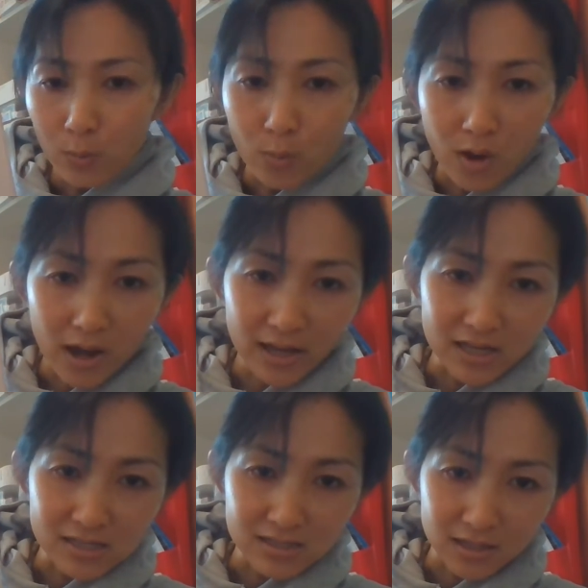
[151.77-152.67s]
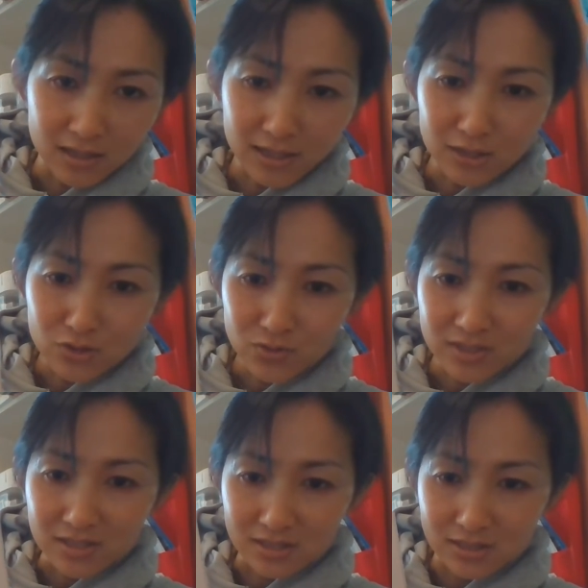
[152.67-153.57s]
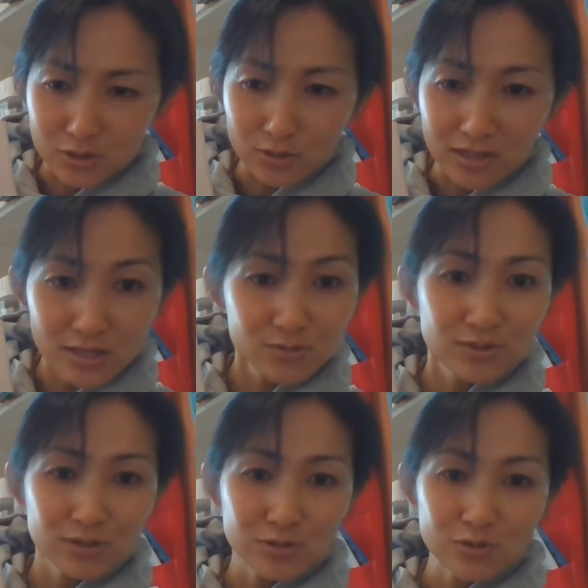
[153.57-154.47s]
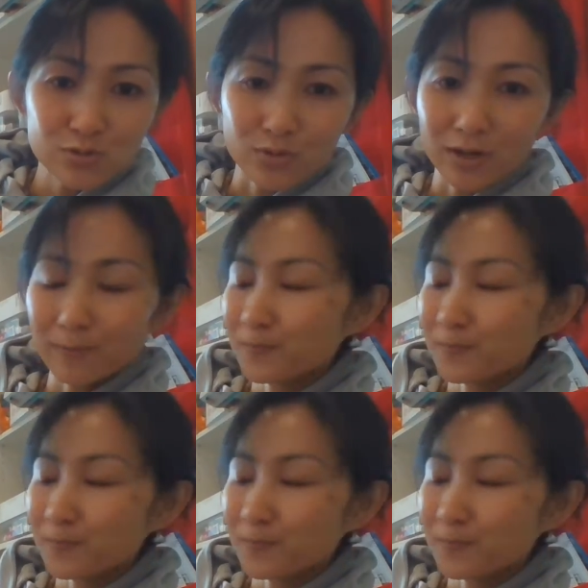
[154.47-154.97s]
Why is Duncan doing this? So let's read the story.